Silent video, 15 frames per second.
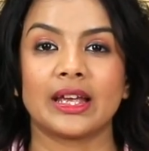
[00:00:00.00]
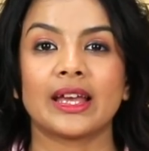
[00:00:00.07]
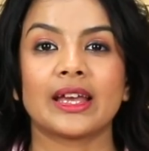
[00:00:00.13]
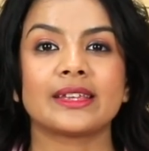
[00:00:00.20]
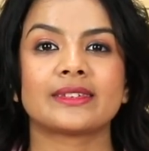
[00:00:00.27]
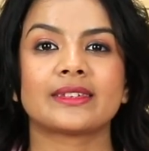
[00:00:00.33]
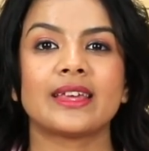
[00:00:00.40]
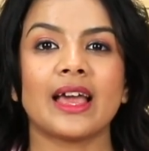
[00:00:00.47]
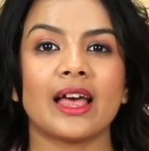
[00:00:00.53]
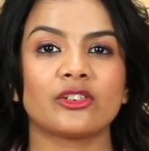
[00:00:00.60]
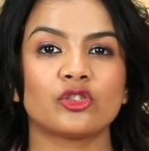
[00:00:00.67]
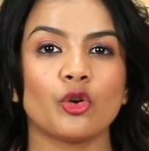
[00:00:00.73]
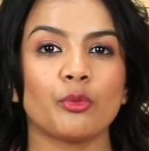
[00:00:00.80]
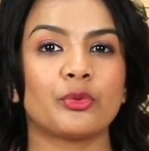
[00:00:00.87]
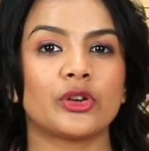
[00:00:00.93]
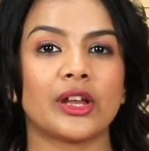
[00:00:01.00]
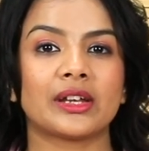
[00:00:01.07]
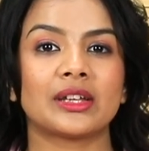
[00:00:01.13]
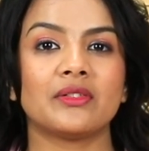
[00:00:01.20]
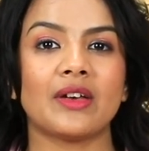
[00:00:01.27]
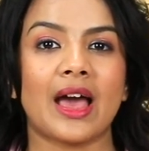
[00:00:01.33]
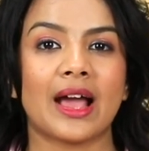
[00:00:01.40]
Its
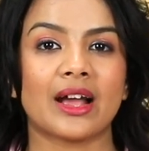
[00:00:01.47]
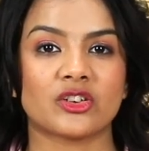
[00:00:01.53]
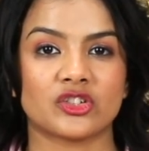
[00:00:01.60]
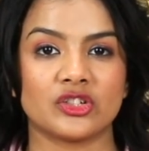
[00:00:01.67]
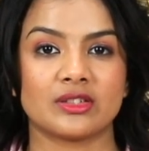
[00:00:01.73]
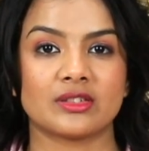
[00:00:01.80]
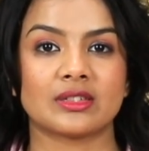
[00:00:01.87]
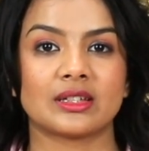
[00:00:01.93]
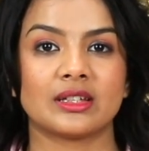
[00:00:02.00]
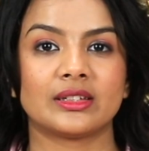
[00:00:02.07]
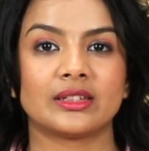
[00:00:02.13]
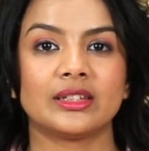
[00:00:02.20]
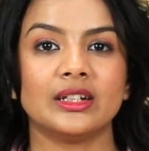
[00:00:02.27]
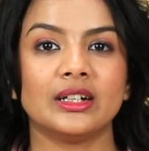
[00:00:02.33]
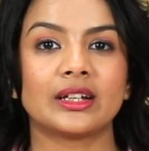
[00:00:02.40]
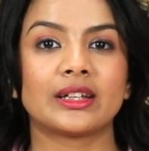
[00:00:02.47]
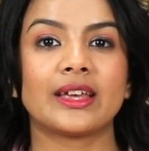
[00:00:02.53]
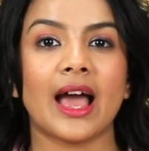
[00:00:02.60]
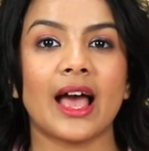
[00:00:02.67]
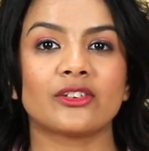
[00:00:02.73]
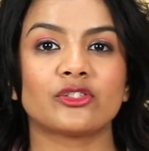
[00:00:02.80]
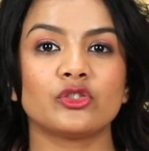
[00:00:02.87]
gastroprotective actions. The
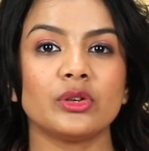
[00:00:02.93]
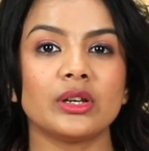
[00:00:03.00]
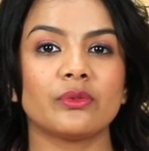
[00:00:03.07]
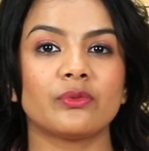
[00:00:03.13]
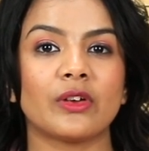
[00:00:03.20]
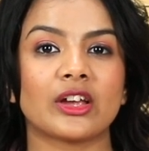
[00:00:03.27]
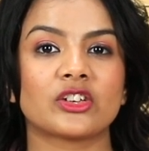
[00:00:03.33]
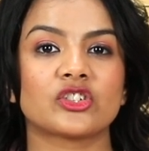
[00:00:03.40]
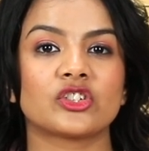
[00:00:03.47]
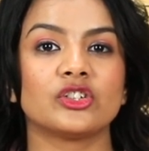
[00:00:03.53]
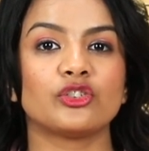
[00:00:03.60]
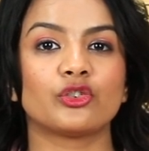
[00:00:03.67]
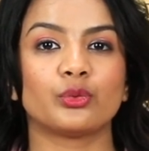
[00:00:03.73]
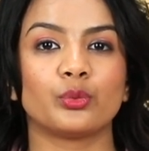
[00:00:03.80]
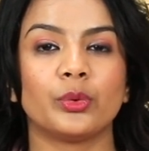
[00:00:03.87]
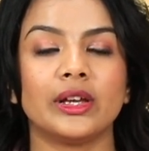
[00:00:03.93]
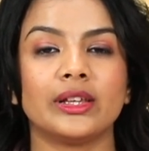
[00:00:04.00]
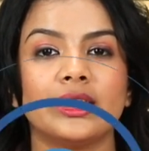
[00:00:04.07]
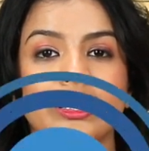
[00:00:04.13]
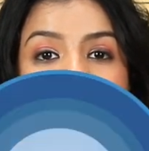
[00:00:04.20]
gastroinfections with